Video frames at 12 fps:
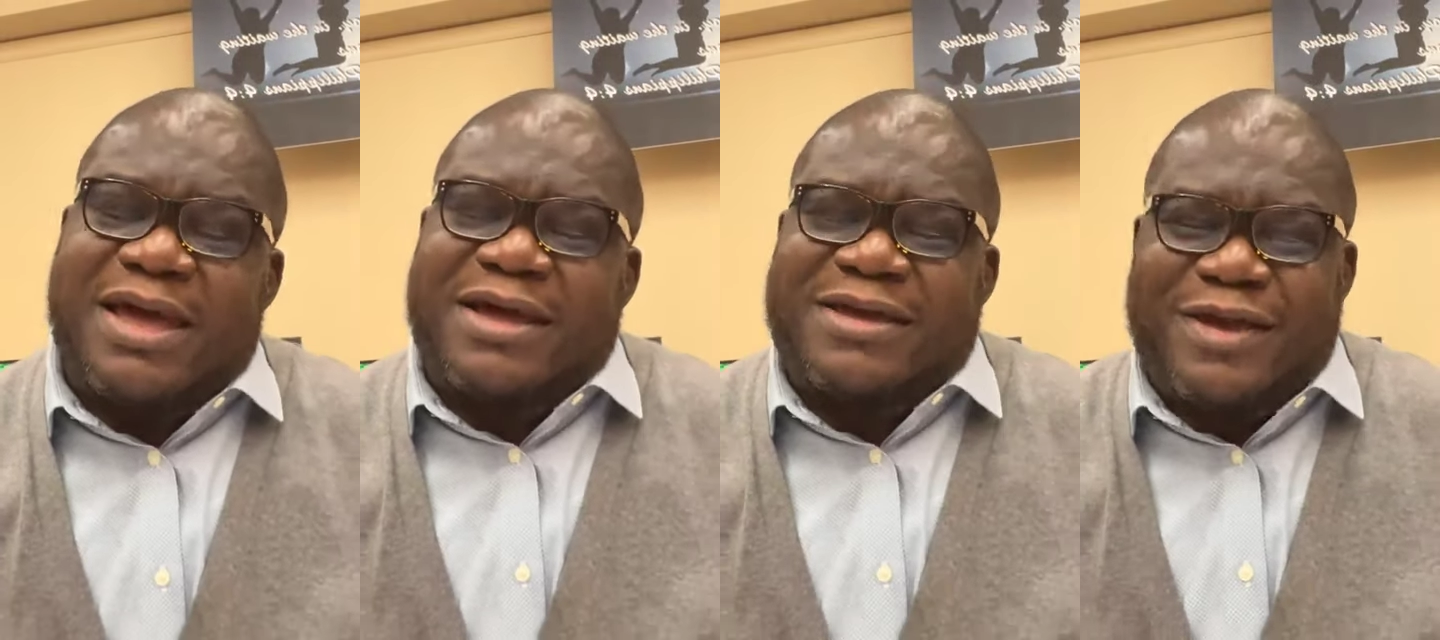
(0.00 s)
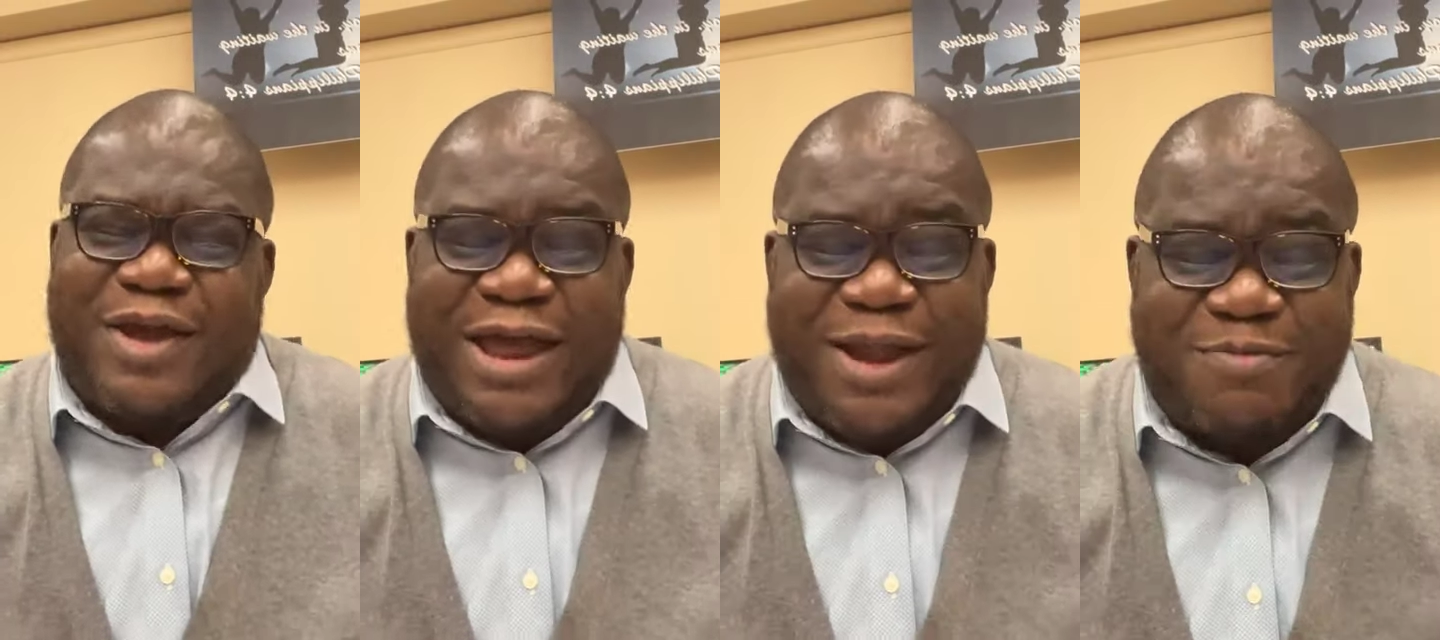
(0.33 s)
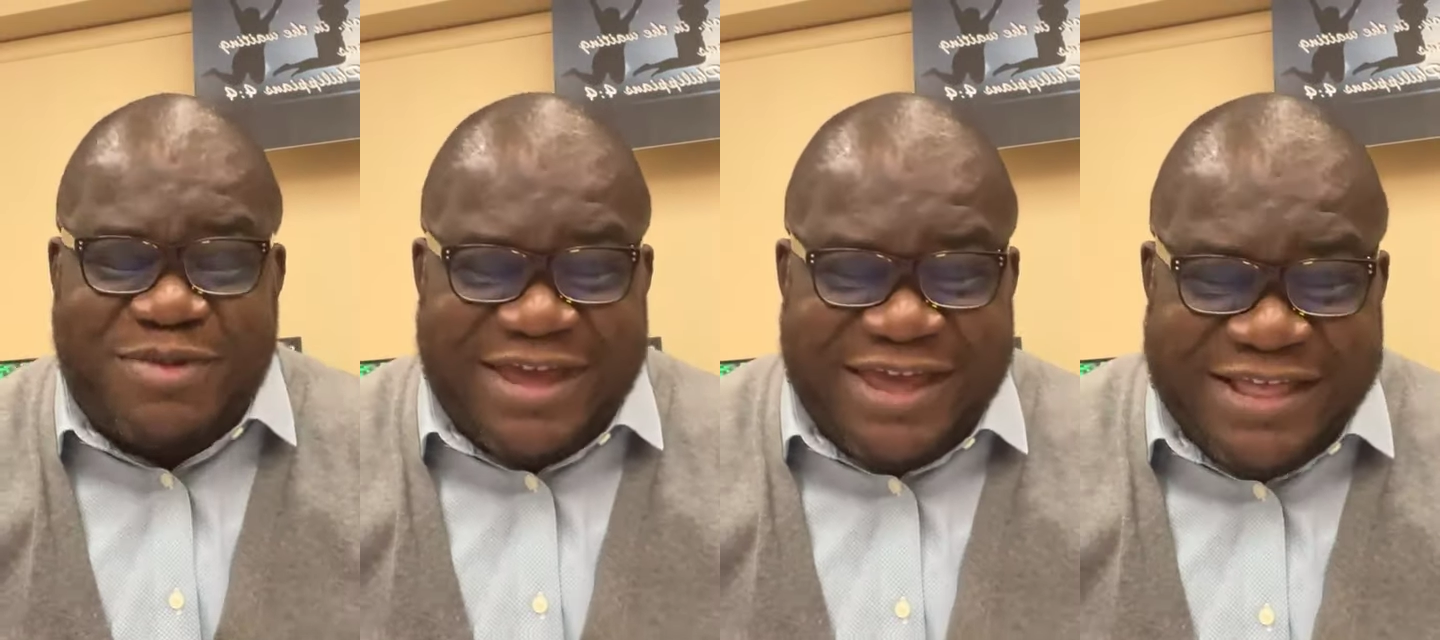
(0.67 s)
Yeah, it
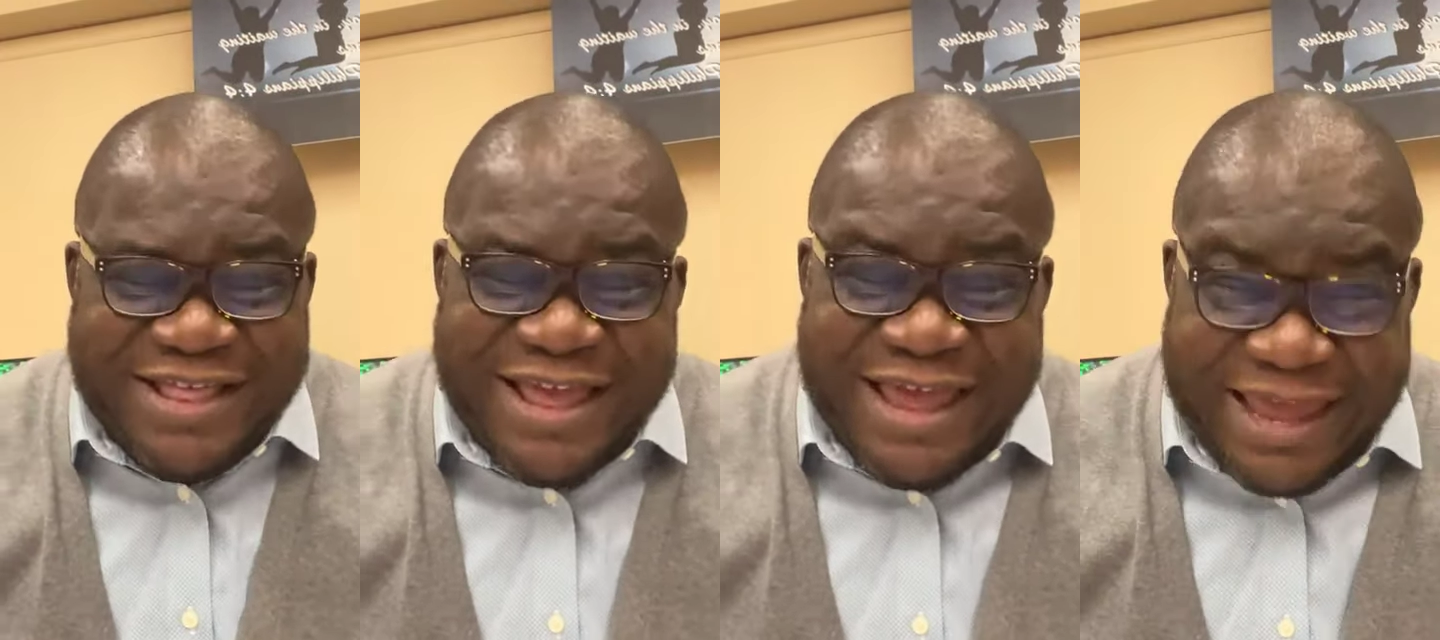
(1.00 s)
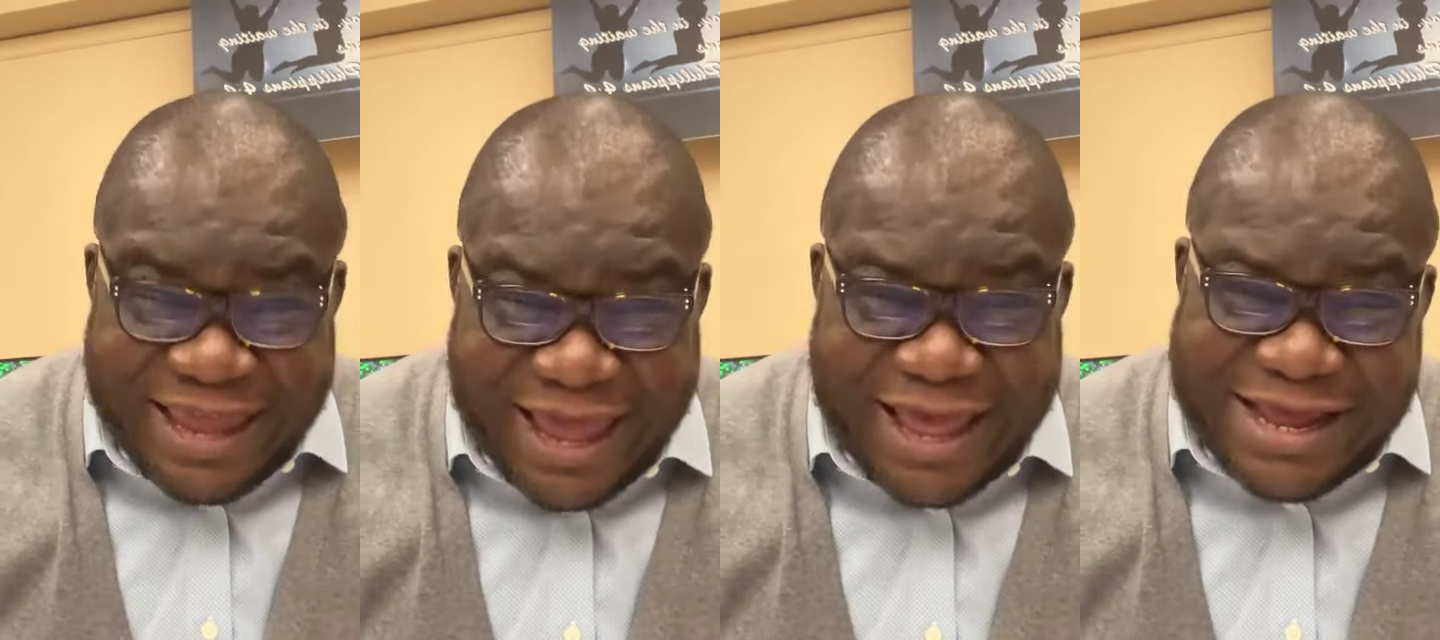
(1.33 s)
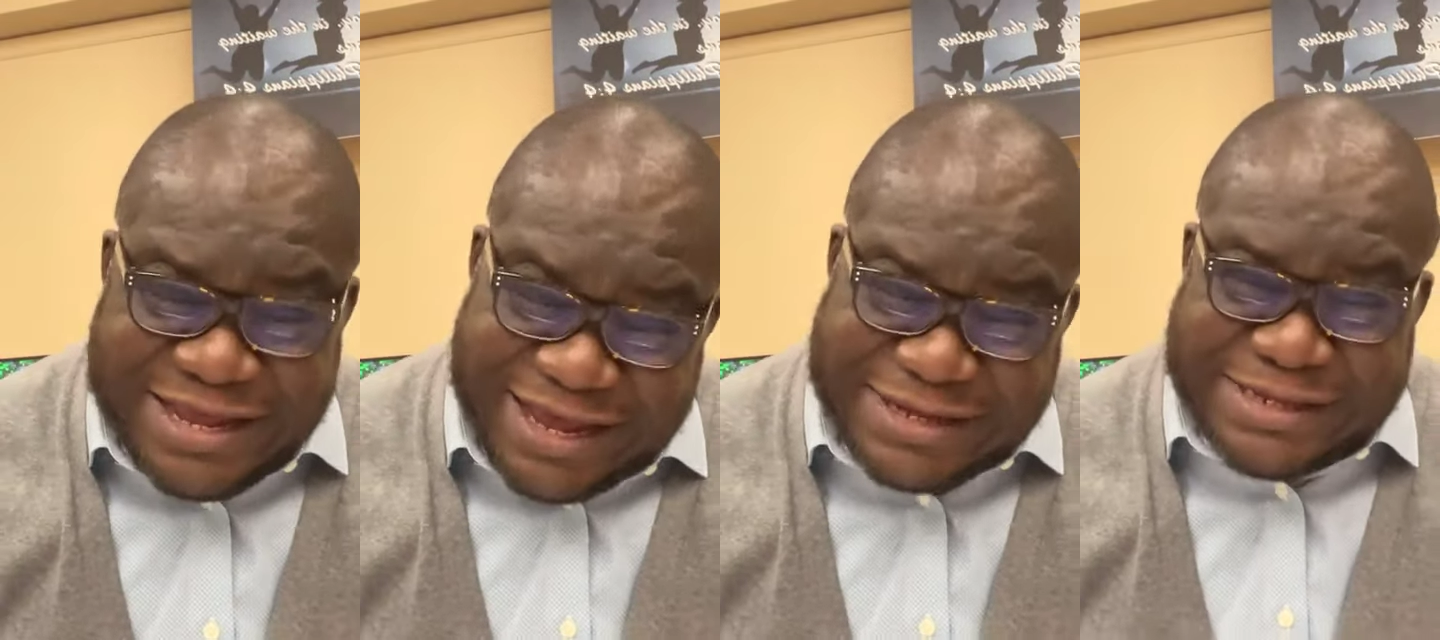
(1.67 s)
can be. Yeah,